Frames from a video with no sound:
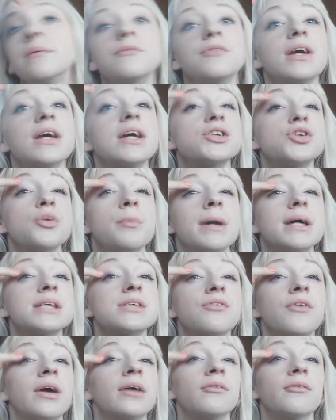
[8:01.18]
Finger's your
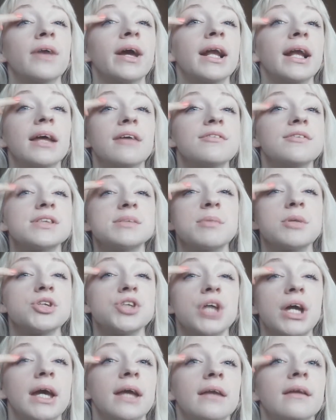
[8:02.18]
best friend really for
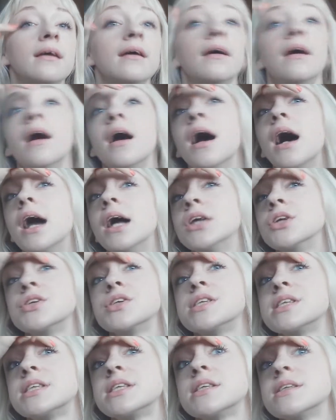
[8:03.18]
smudging in, and
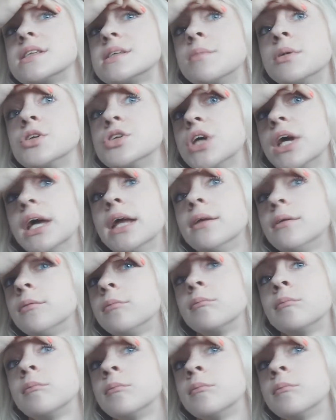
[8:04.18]
just smudge it in.